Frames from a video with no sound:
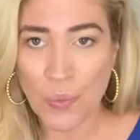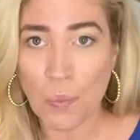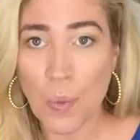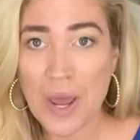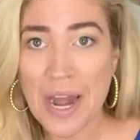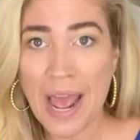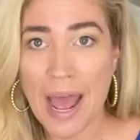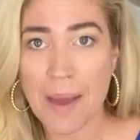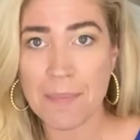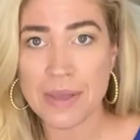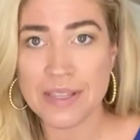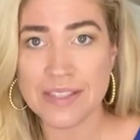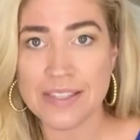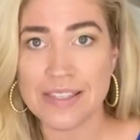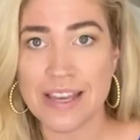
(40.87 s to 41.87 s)
What
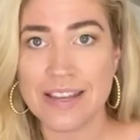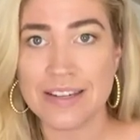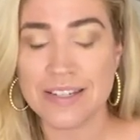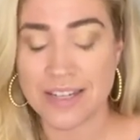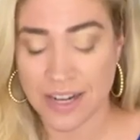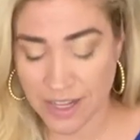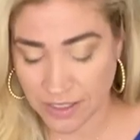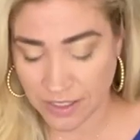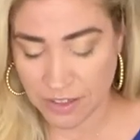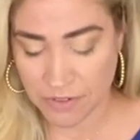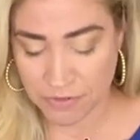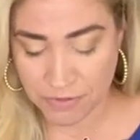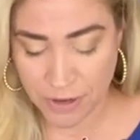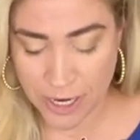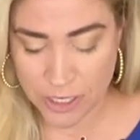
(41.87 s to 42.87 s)
happens to
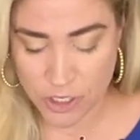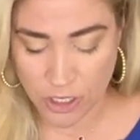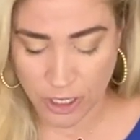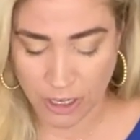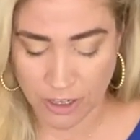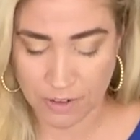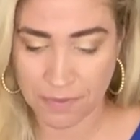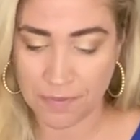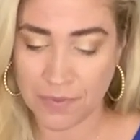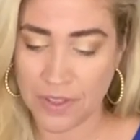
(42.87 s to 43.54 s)
Clint Frazier?